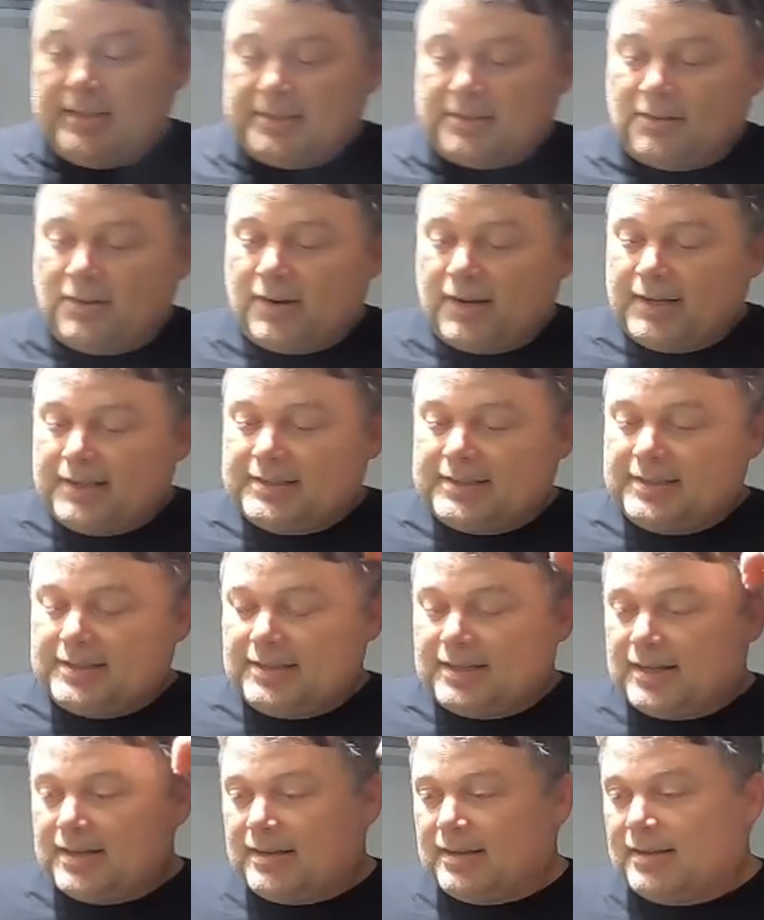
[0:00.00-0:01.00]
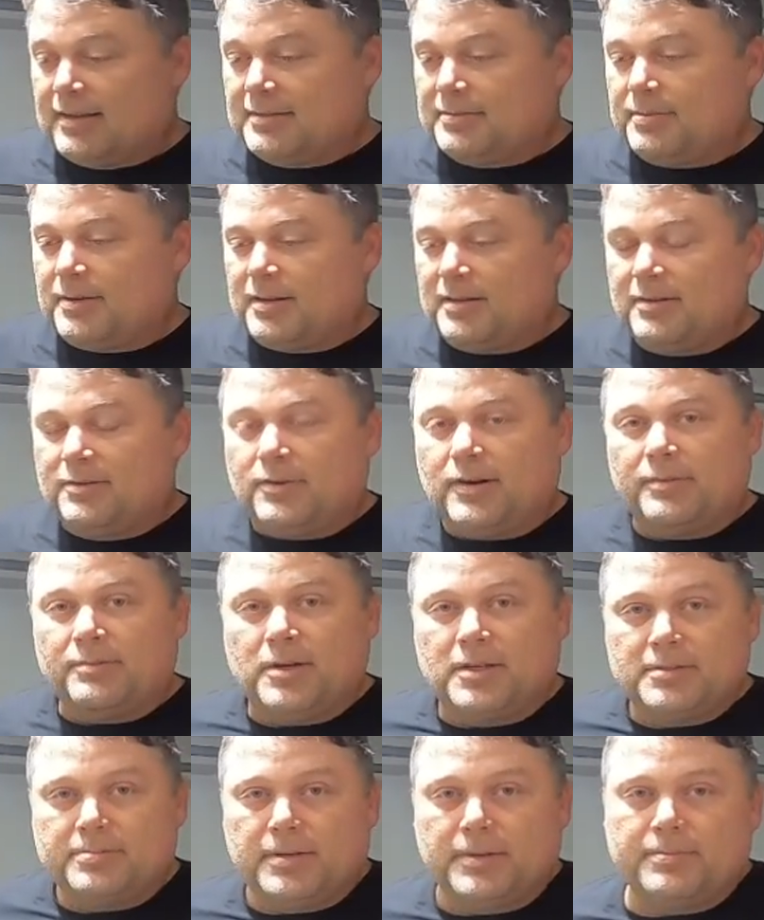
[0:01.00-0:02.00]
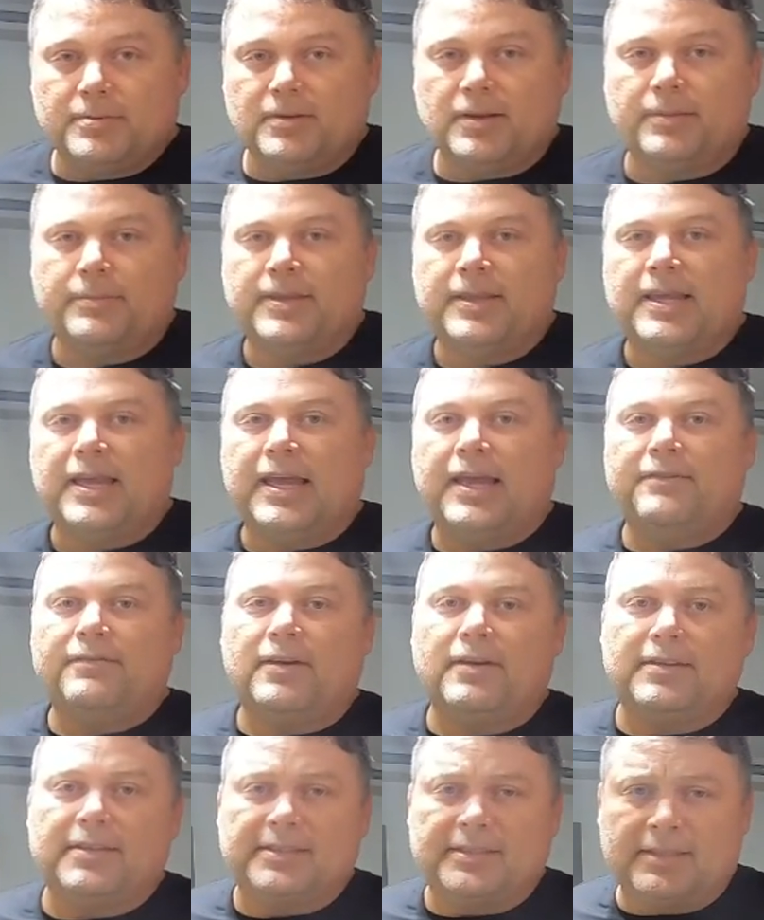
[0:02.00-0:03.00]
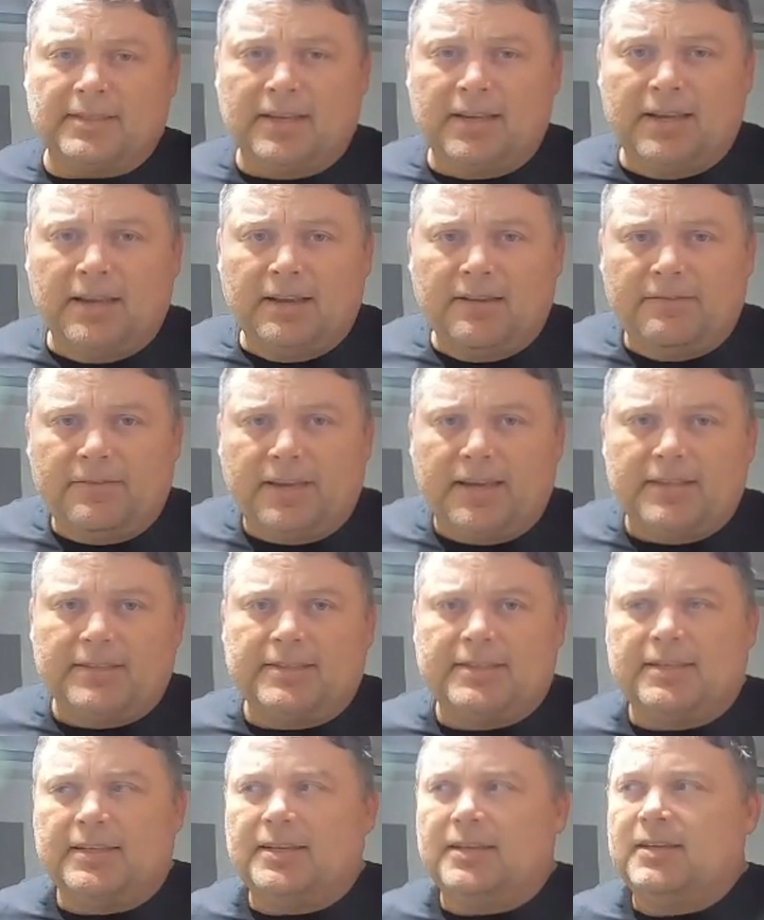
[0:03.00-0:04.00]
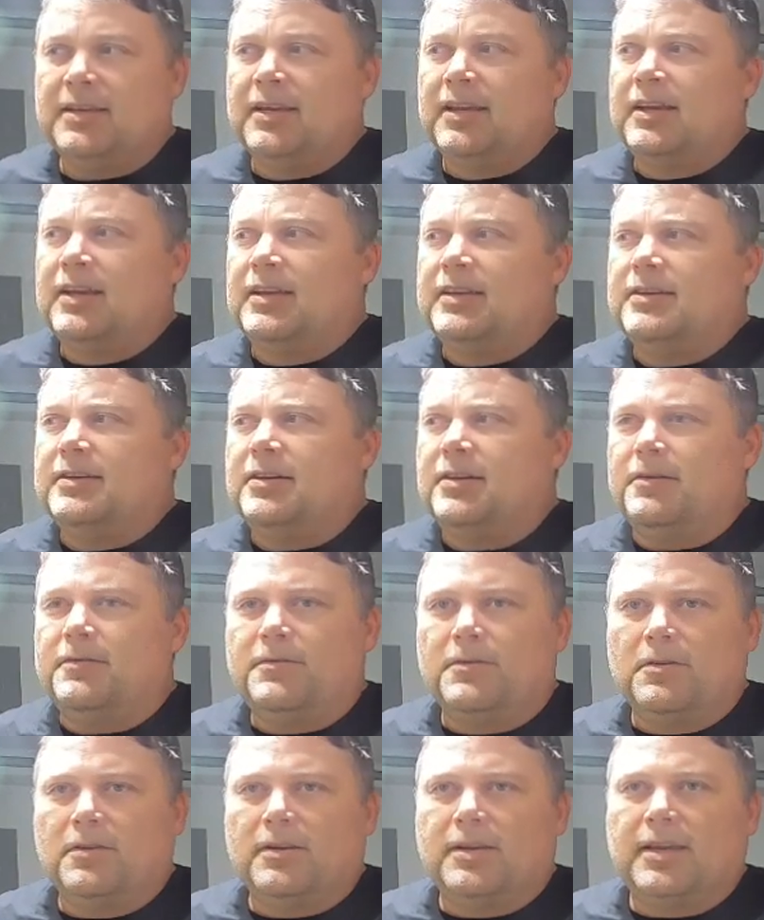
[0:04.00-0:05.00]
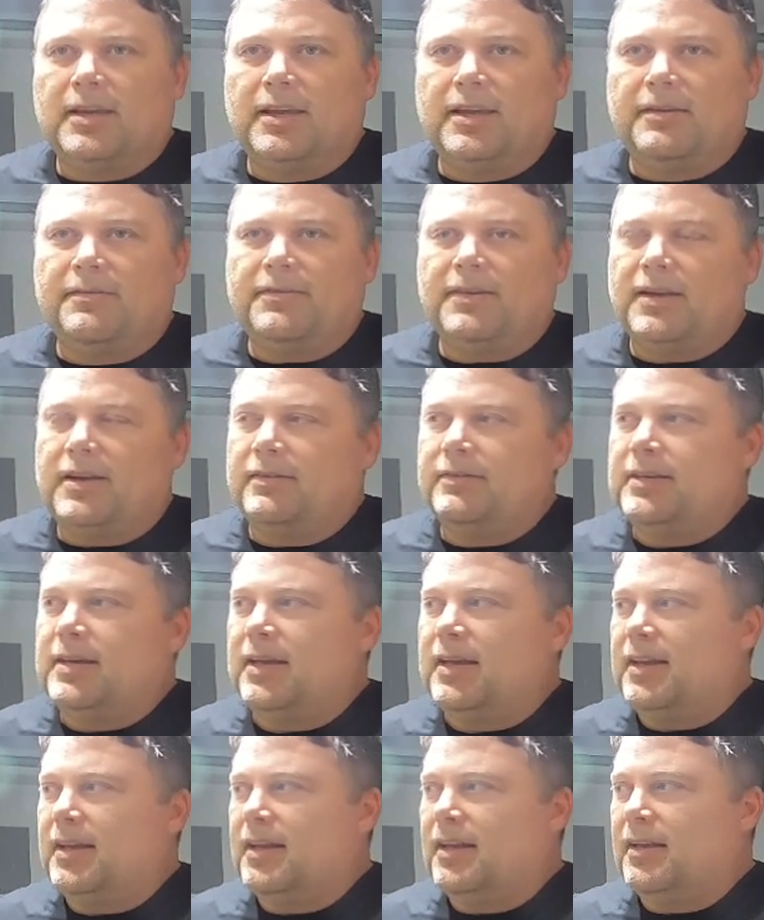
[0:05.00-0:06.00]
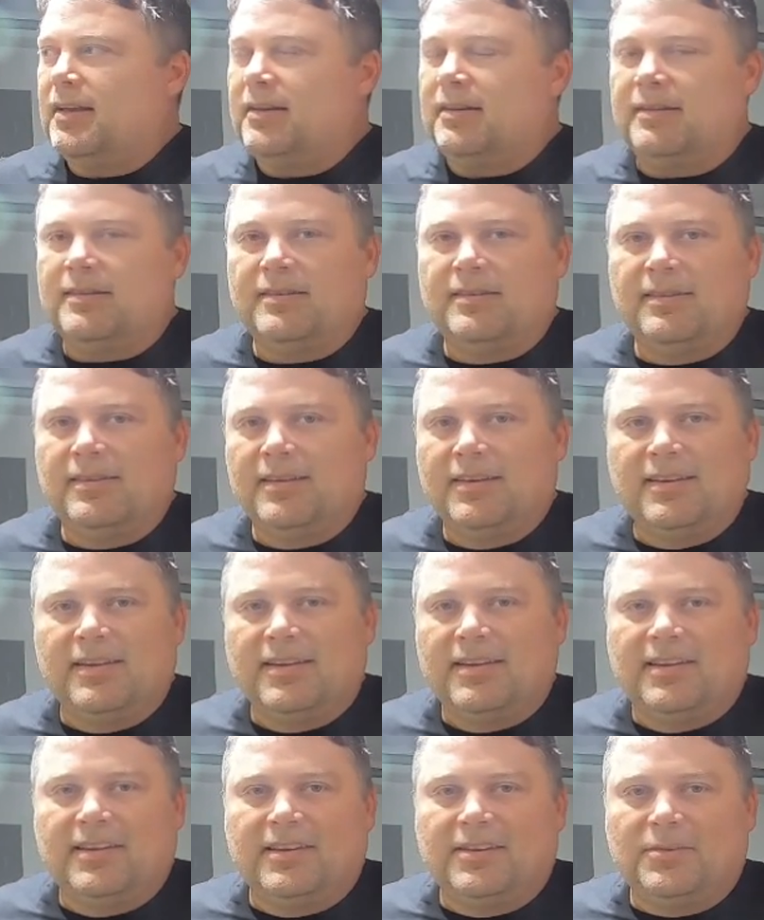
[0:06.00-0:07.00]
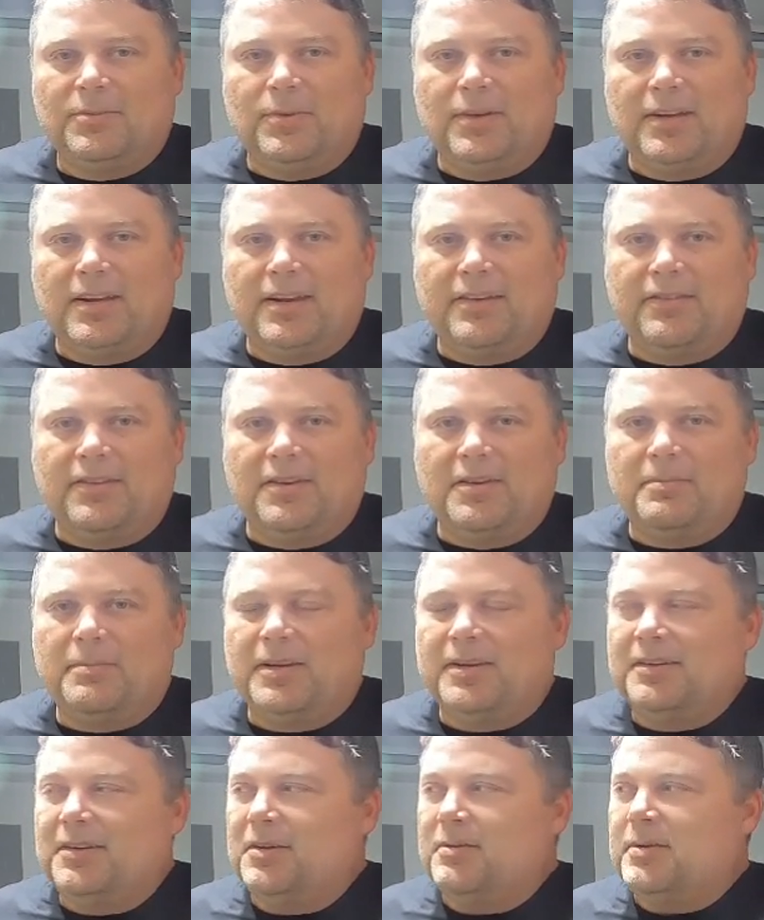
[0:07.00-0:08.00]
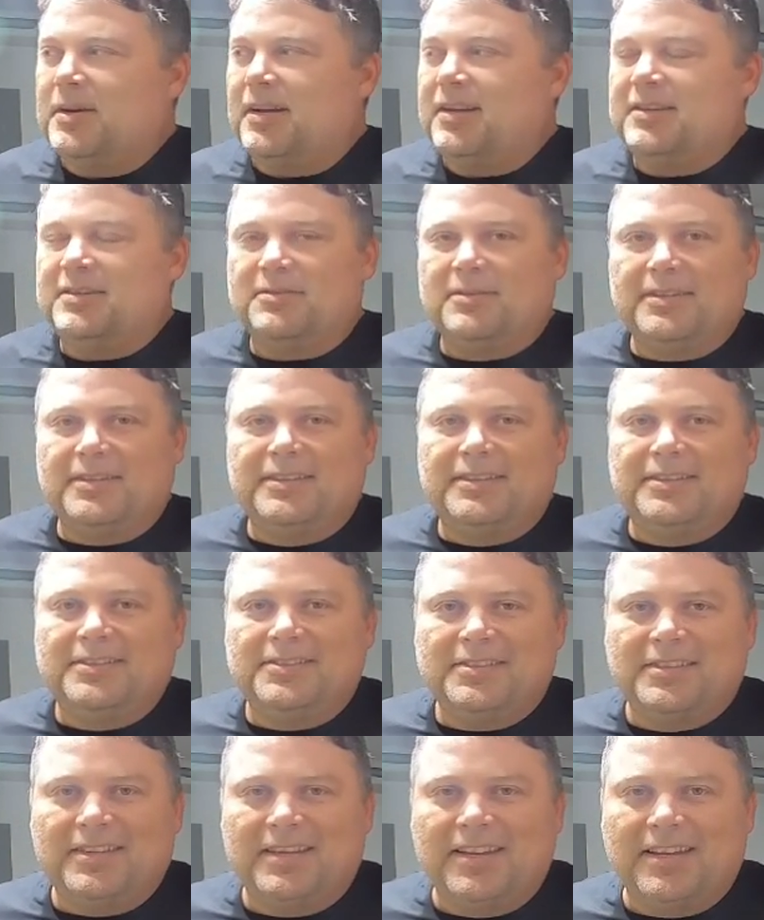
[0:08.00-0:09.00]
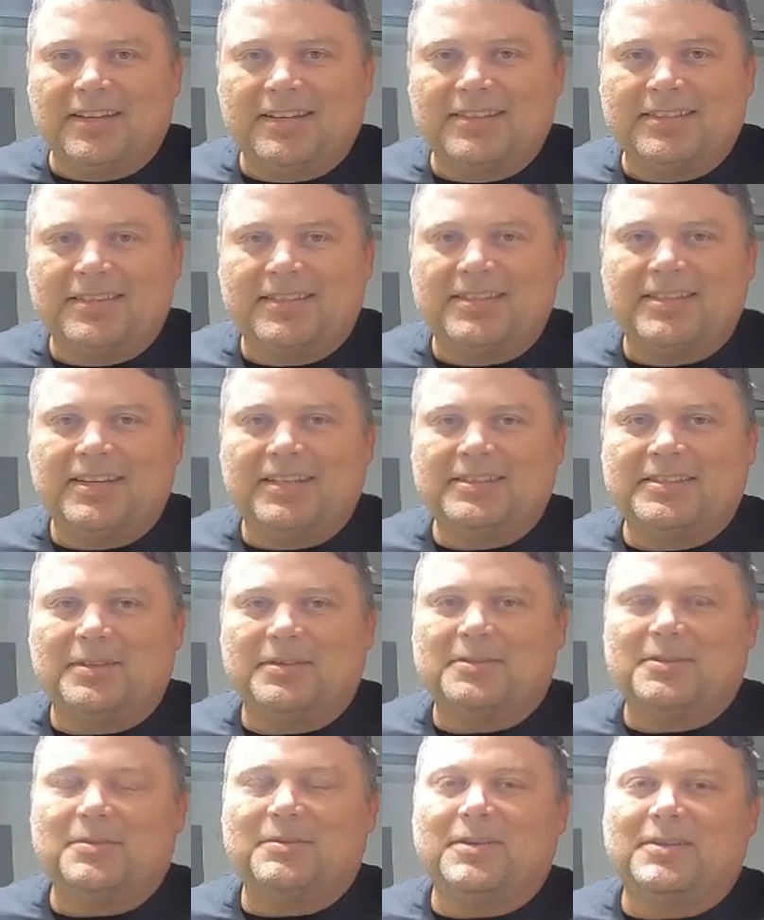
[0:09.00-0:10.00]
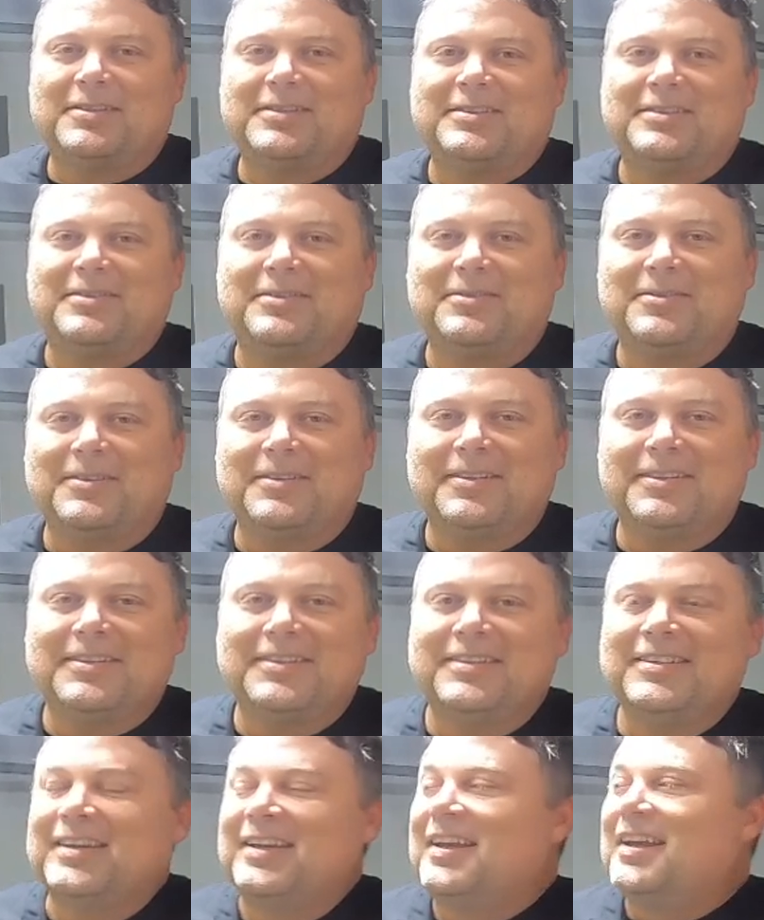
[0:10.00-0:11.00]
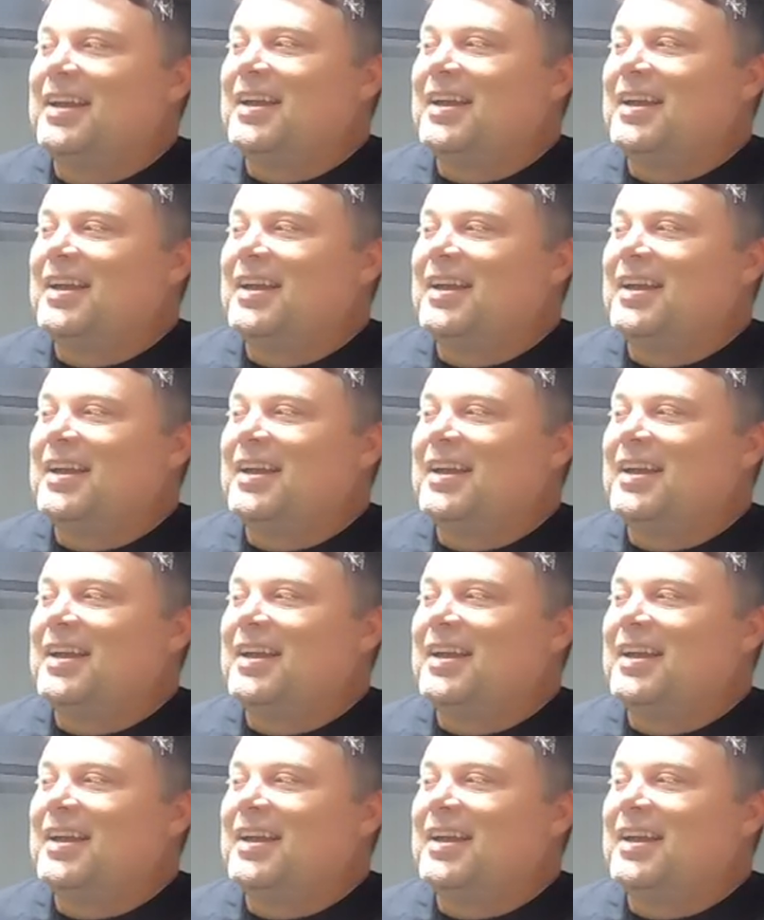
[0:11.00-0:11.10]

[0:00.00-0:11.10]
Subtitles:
crazy. That's probably why most people, I mean, they have all this fancy, you know, 4K, 5K, whatever, but nobody's really using that because it takes up so much storage.